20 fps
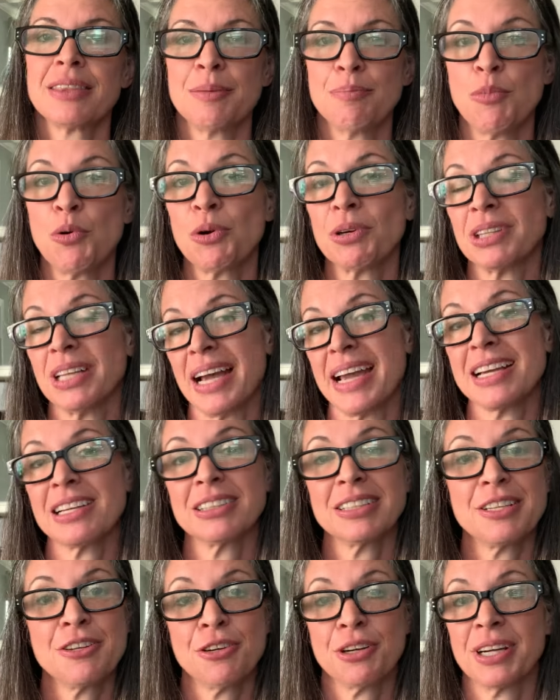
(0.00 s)
the more
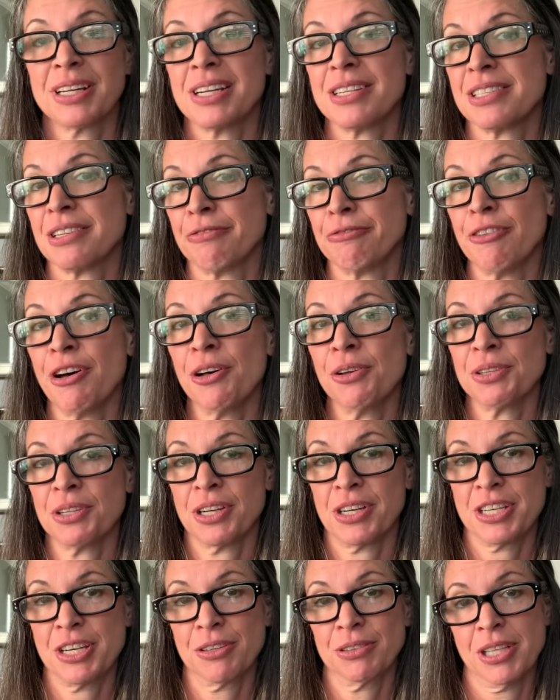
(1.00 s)
likely you're going to default
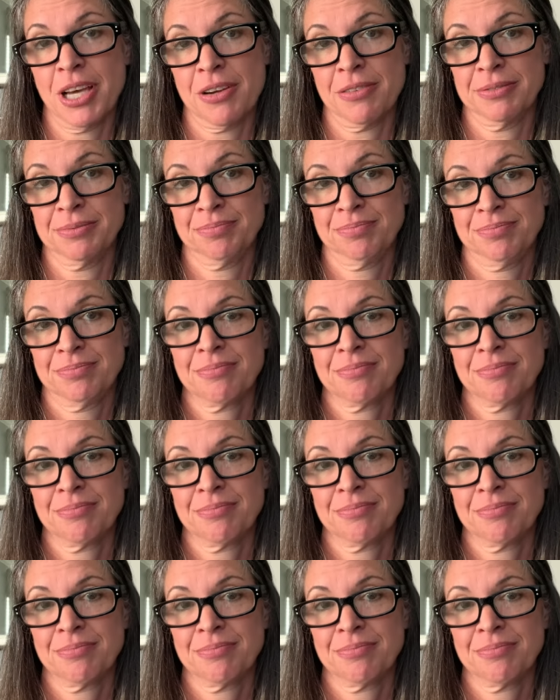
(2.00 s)
on your loan.